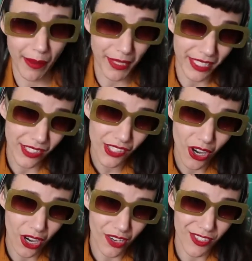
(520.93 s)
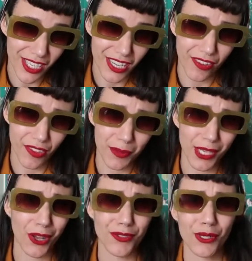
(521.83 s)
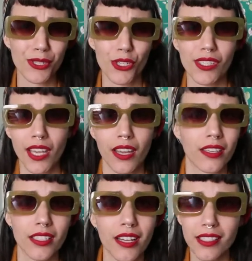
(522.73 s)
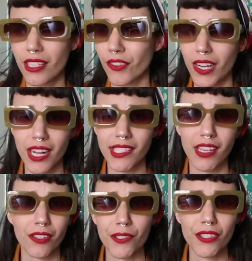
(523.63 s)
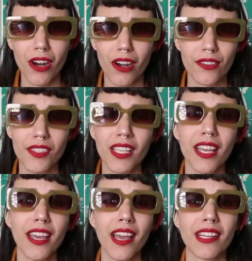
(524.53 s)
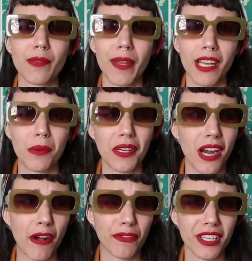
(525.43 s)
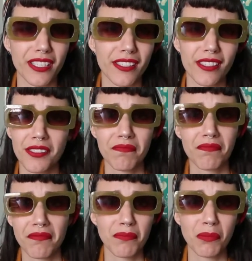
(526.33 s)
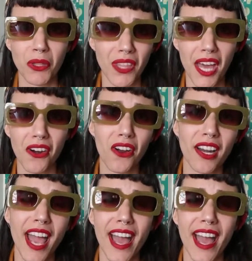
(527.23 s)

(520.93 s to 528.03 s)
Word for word: I mean, scarves in and of themselves, you can just get tons of different kinds of colored scarves, and depending on what your outfit is, put that on.